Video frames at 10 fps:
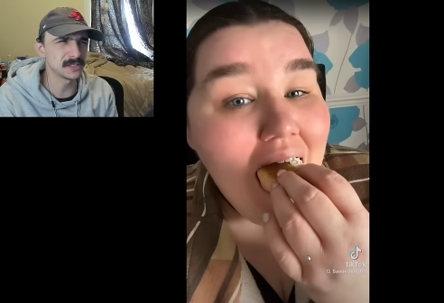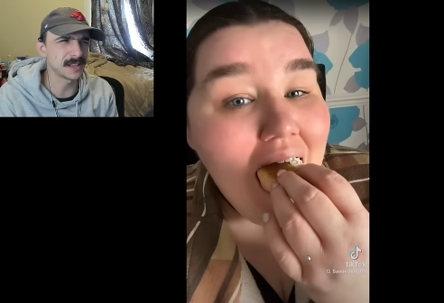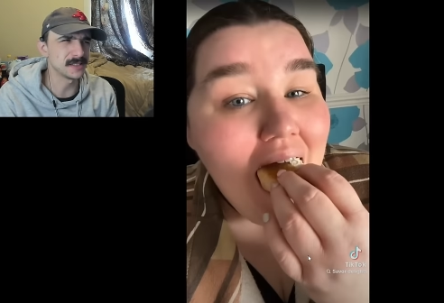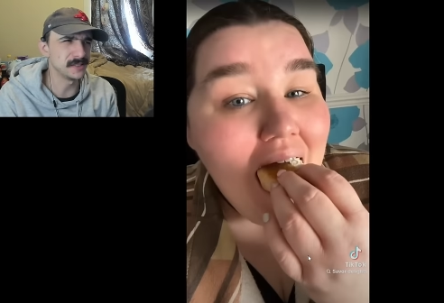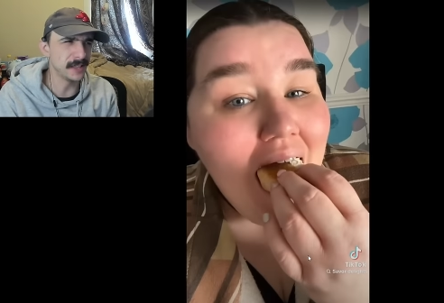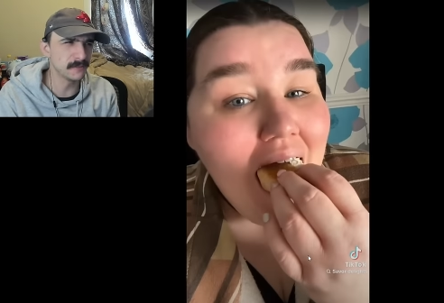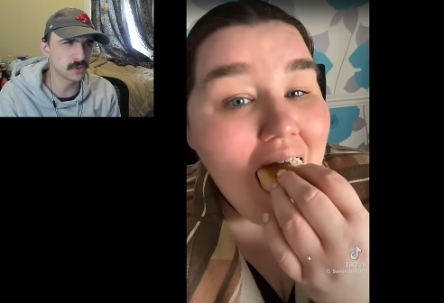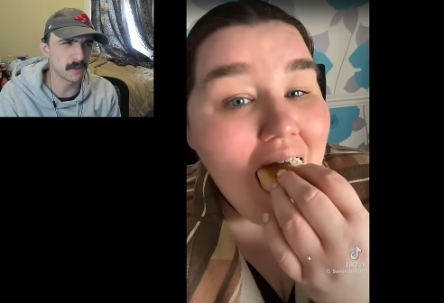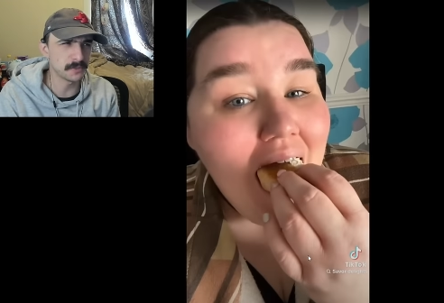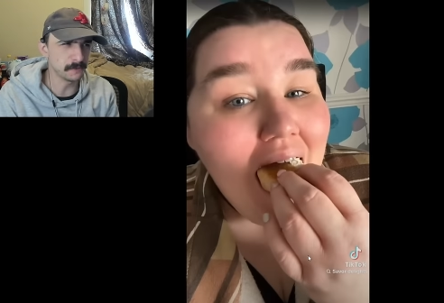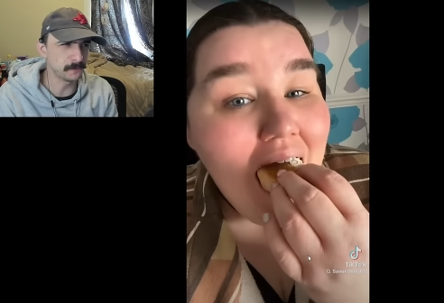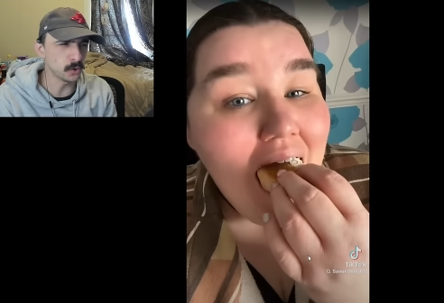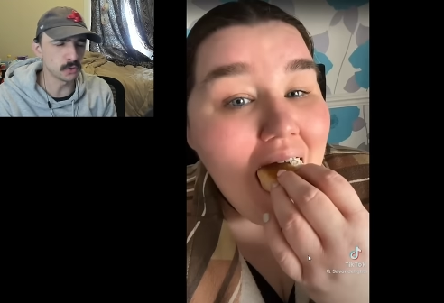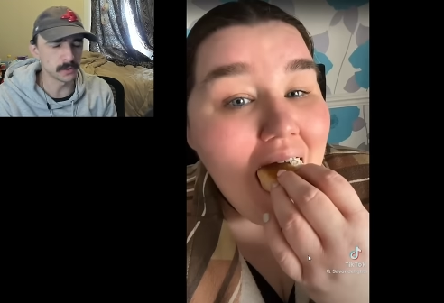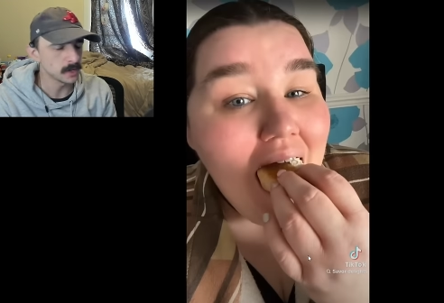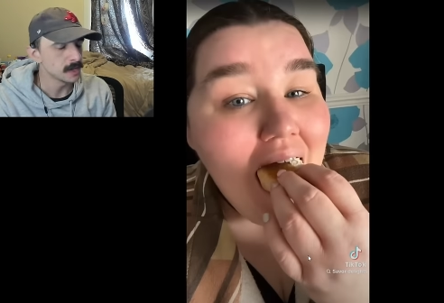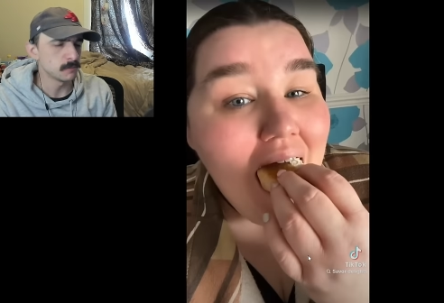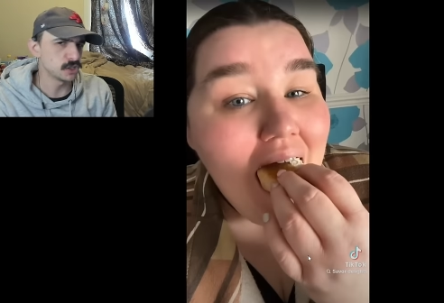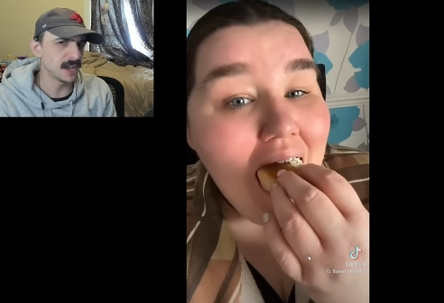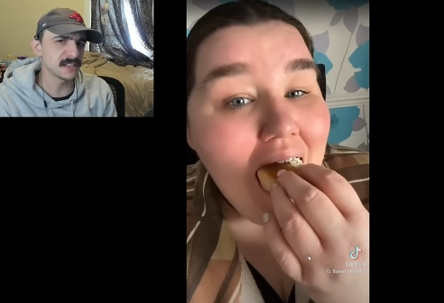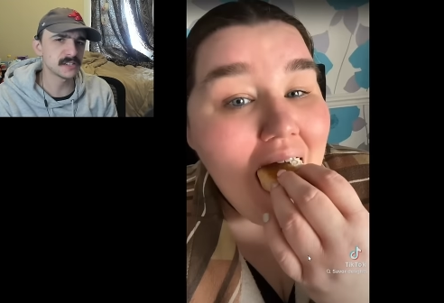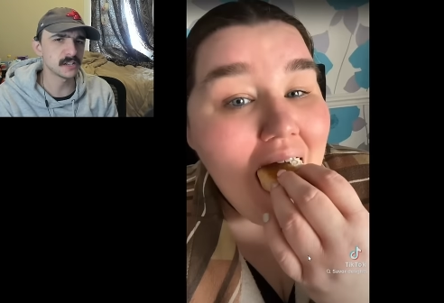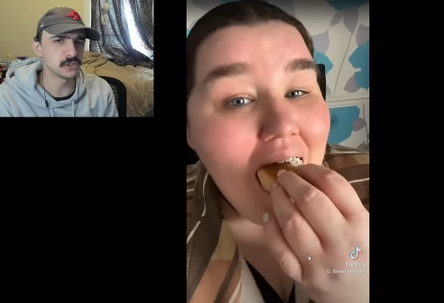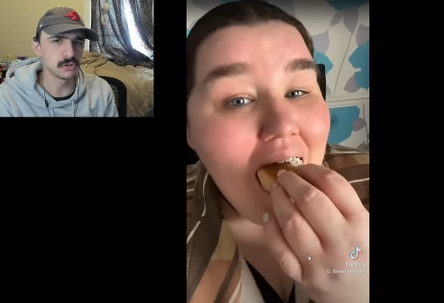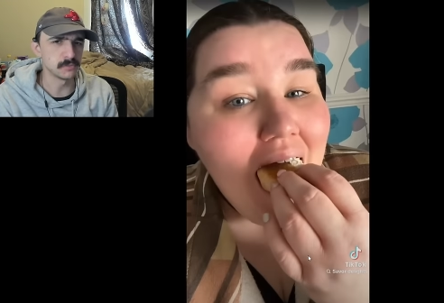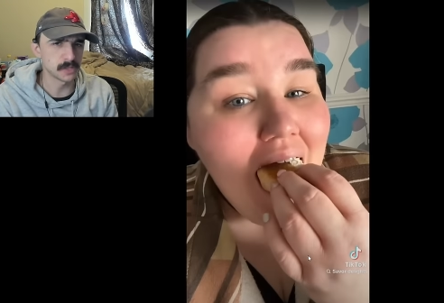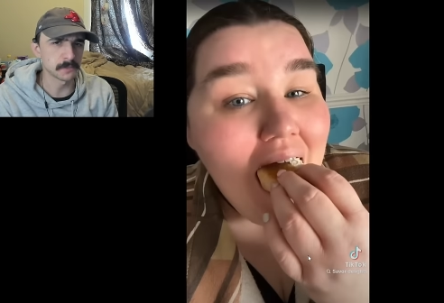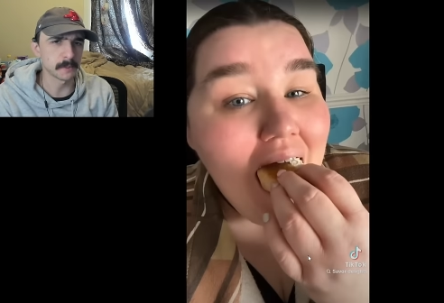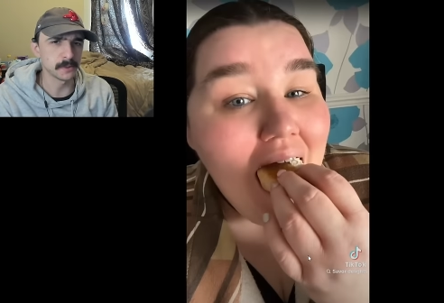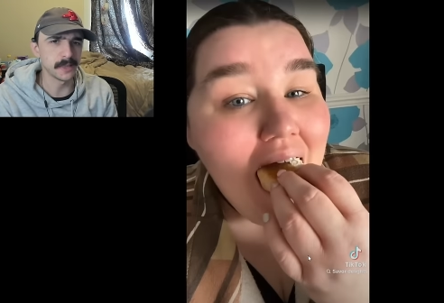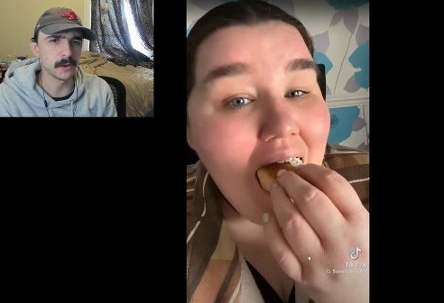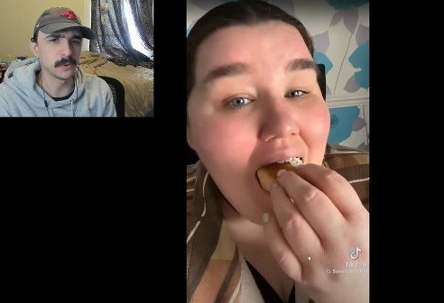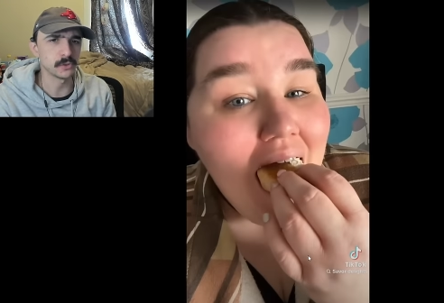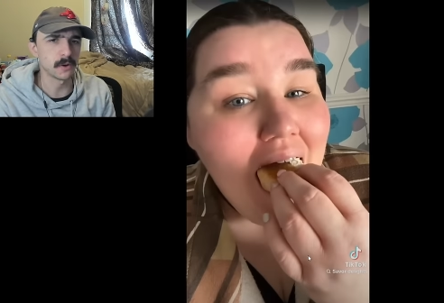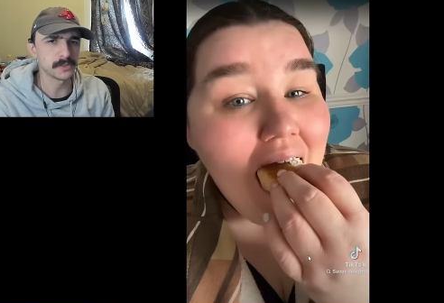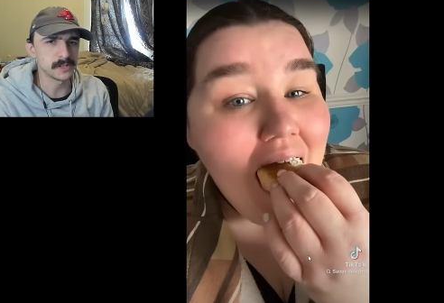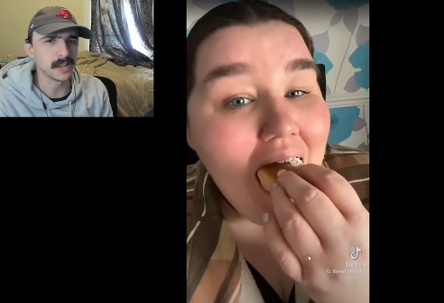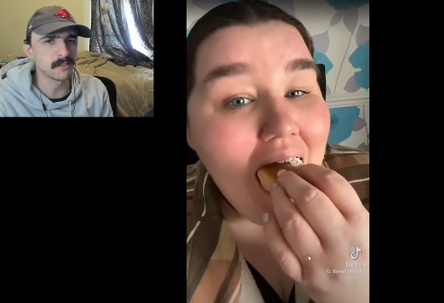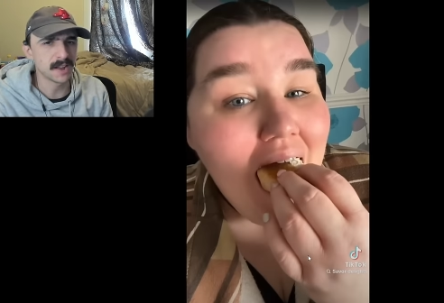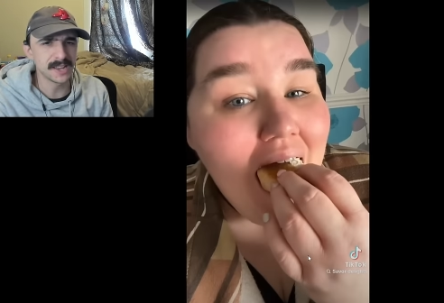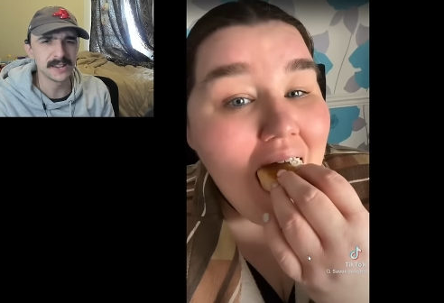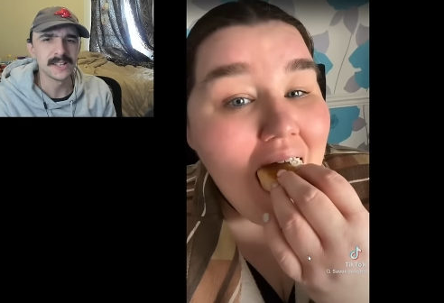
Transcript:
Speaker 1: like lives off the food, but she has to consume some type of liquid throughout the day, right?